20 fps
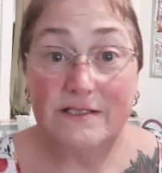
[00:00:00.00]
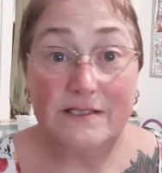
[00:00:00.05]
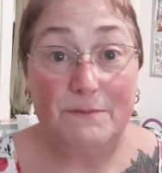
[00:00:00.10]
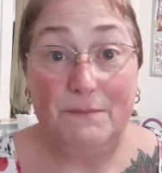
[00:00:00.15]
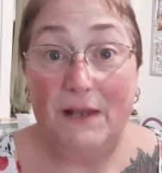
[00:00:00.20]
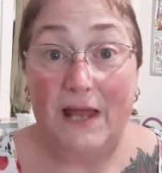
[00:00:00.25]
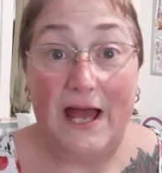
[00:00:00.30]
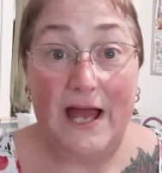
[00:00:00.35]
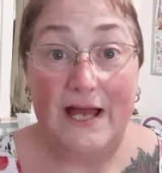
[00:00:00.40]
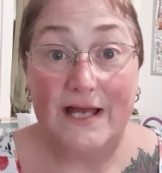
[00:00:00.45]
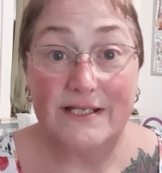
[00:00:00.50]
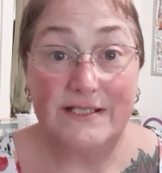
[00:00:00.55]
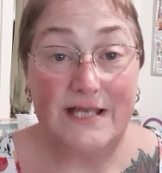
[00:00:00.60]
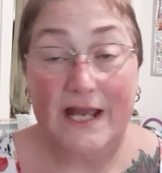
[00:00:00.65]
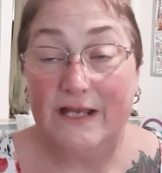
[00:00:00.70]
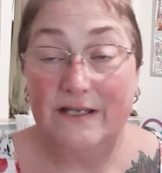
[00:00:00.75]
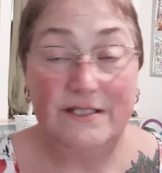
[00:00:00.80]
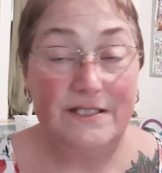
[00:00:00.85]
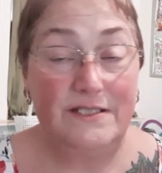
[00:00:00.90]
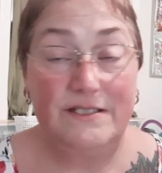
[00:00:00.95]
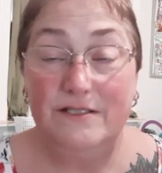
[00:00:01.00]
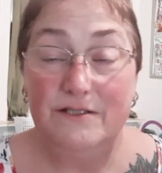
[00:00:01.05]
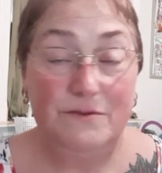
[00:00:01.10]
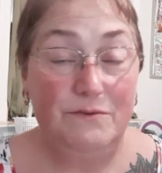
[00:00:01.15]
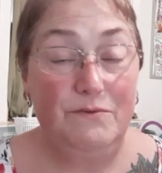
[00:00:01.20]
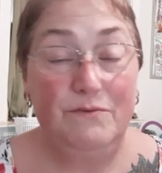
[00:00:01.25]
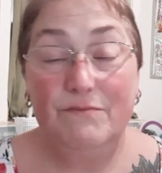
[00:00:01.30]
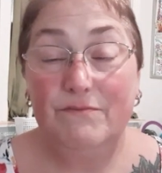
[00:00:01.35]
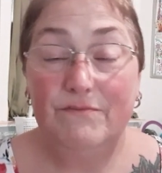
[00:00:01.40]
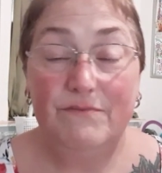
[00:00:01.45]
supplies. I can just
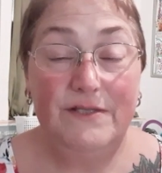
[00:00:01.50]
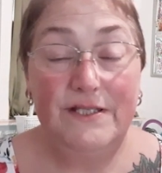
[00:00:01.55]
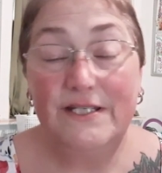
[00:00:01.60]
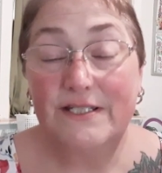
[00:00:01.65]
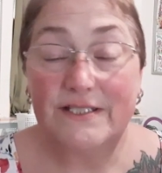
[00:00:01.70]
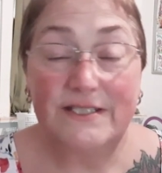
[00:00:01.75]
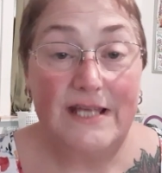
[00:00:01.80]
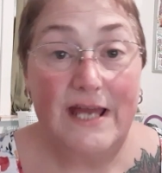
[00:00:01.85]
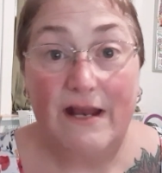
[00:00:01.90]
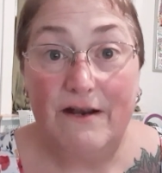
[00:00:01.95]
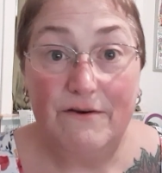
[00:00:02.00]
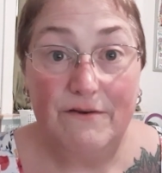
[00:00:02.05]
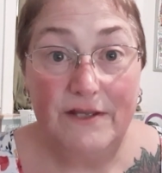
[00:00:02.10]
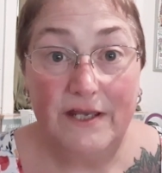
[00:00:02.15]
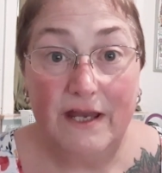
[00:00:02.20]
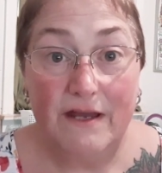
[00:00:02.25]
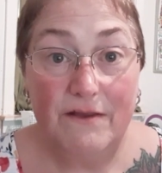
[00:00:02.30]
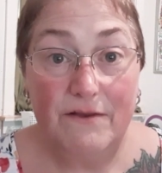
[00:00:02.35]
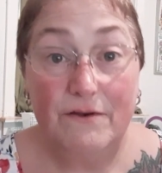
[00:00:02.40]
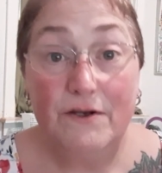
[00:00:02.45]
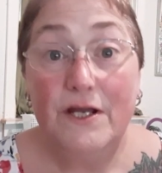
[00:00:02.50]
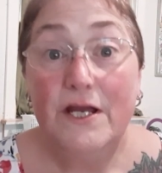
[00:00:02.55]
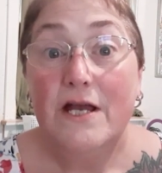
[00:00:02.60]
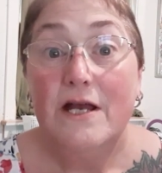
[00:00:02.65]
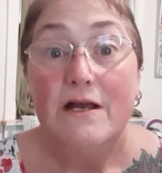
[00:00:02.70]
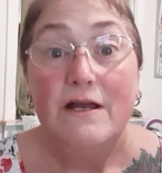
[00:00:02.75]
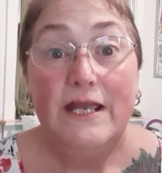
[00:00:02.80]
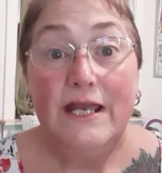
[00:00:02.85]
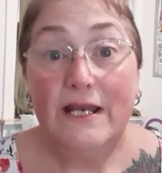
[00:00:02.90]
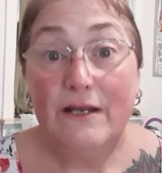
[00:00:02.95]
do this, that, or the other.
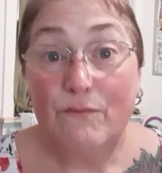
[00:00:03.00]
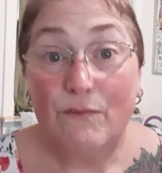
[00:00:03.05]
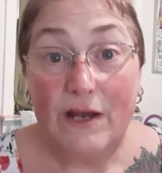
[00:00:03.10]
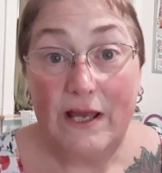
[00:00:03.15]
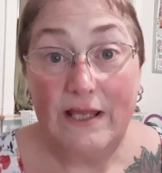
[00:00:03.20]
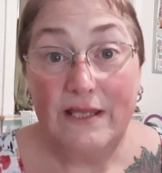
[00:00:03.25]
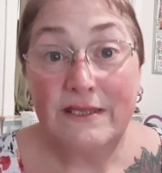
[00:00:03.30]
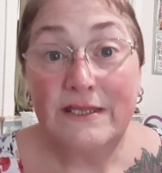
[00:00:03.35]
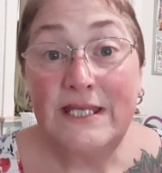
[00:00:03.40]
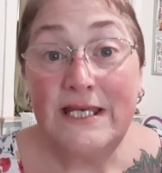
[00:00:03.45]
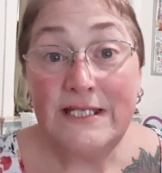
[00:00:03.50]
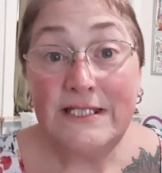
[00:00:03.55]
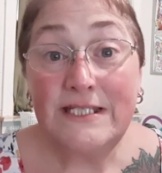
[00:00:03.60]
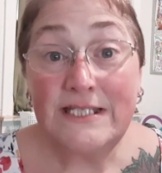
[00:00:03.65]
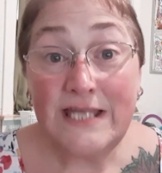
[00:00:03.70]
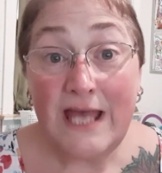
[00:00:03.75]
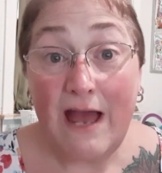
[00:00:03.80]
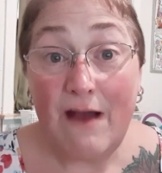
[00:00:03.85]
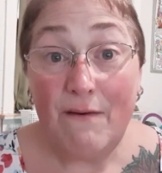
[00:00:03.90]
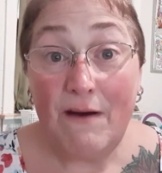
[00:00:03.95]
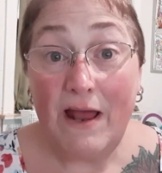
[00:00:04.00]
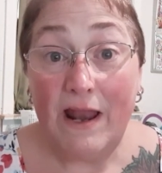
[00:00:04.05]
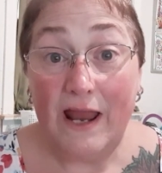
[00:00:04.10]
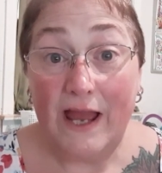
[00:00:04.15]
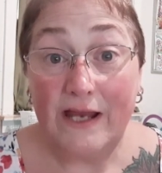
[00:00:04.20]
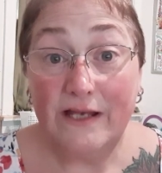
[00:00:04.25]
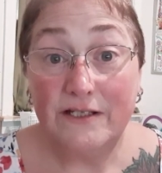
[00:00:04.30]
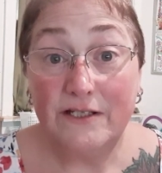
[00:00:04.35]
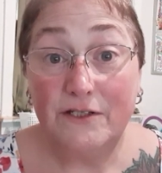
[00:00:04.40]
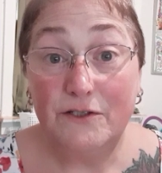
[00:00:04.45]
Anyway, this is how I
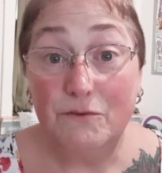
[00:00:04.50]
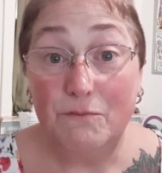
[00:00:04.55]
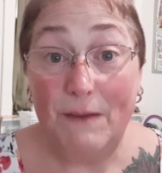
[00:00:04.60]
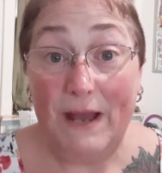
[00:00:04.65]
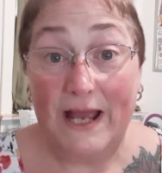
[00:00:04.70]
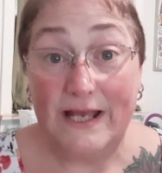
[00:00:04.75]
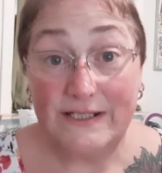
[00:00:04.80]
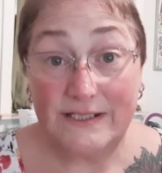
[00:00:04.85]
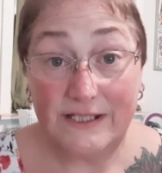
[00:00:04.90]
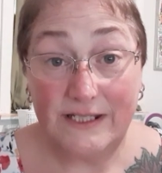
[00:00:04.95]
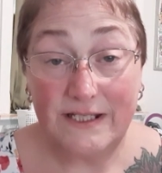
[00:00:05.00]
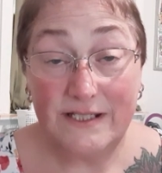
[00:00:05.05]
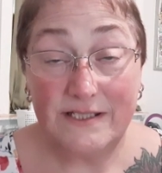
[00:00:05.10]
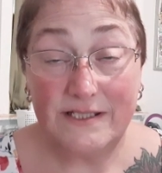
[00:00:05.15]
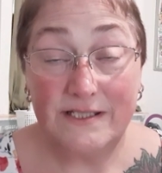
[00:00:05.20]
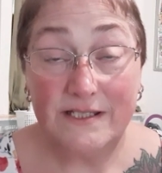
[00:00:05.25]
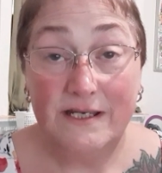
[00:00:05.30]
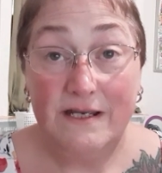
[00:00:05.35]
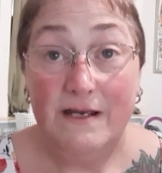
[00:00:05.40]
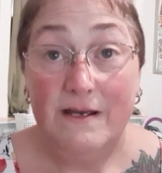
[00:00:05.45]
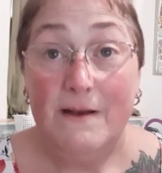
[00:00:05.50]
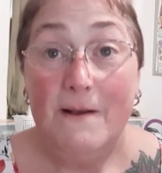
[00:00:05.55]
like to do baskets.